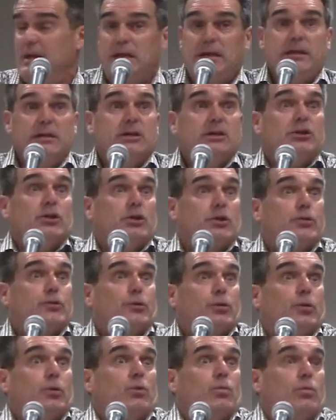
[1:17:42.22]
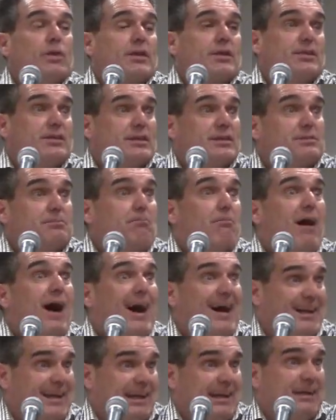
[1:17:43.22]
in and through and with this
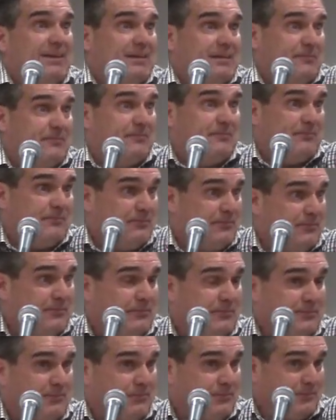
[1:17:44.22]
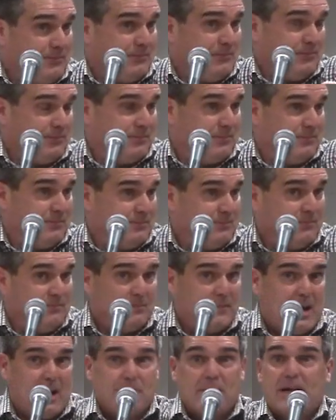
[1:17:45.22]
body.
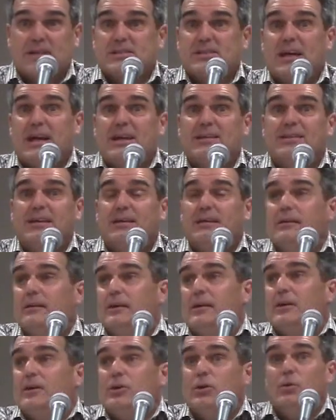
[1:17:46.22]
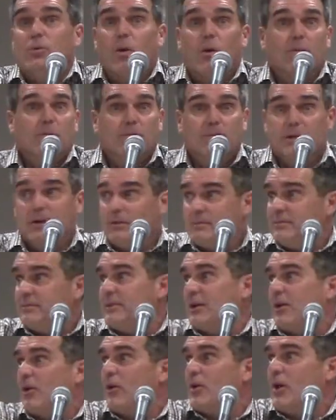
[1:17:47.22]
I'm not saying that you won't,
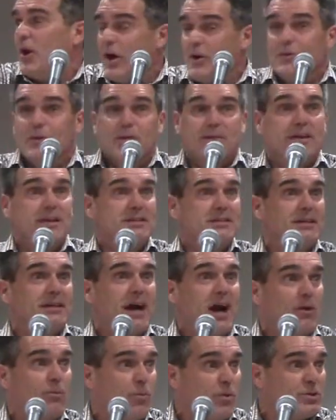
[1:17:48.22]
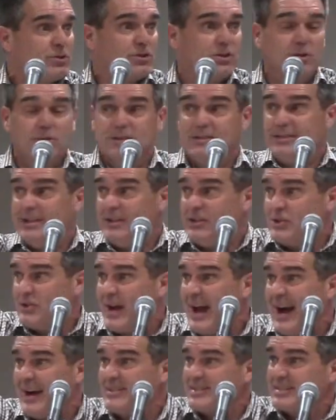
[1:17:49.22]
there aren't other things that God wants to do and teach
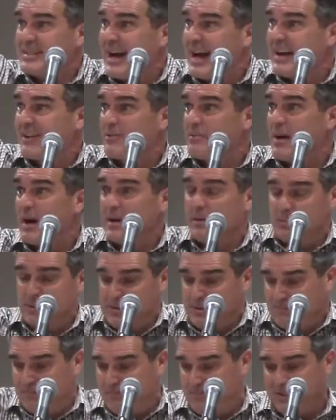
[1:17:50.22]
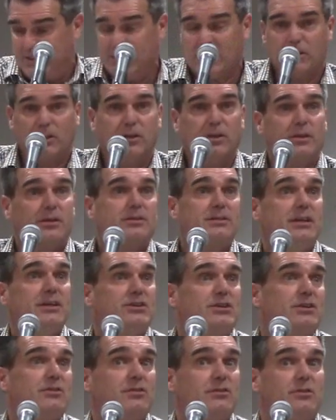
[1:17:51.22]
you outside of the body, but the clear
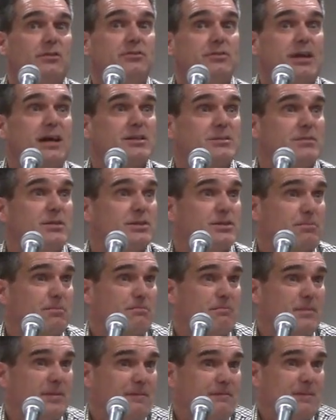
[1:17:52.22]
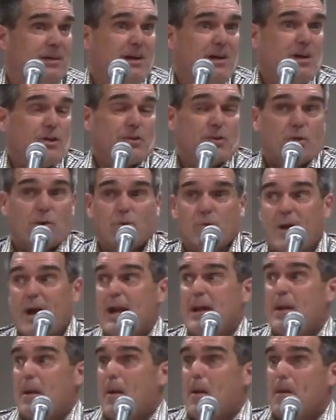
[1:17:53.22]
teaching in the New Testament is the
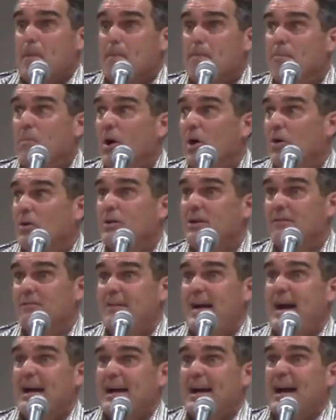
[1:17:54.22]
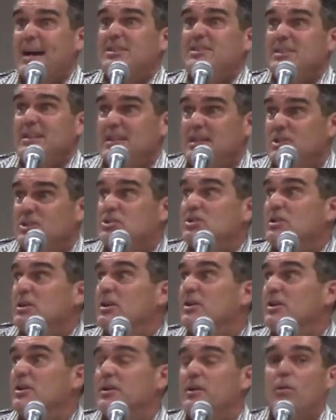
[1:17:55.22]
great bulk of that. God's
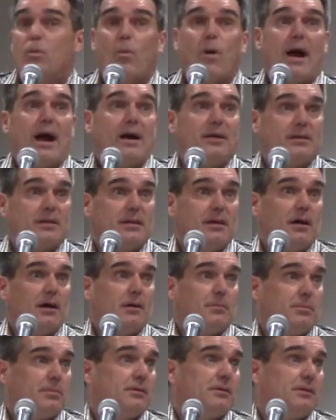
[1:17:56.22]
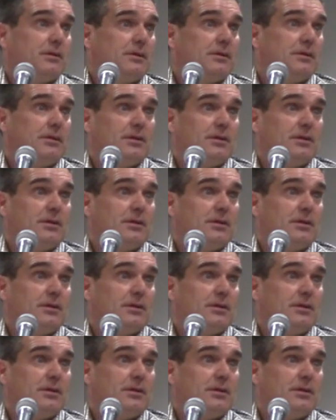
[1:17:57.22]
engineered it and wired it up